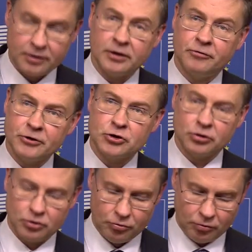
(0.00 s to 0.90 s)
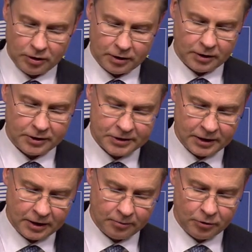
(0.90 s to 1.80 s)
efficient nor
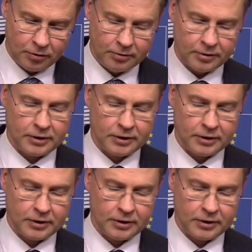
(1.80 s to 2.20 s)
desirable.